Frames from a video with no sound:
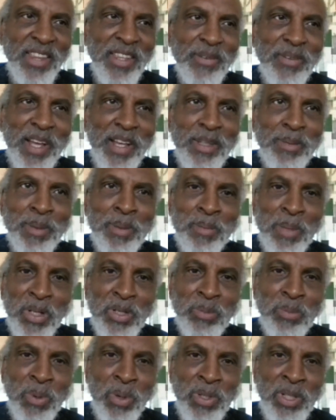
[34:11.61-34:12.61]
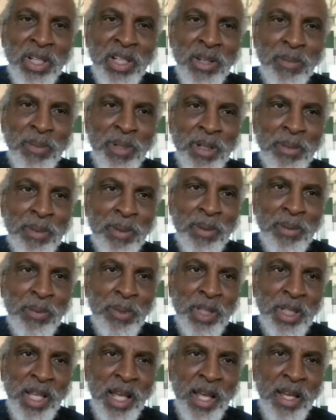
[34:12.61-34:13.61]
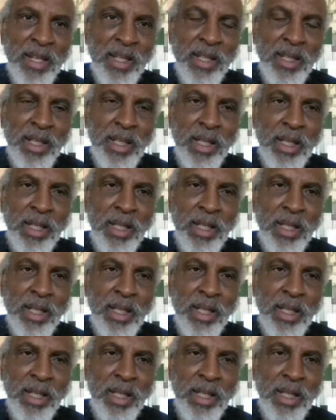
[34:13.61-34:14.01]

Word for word: I think we have to be much more deliberate with that.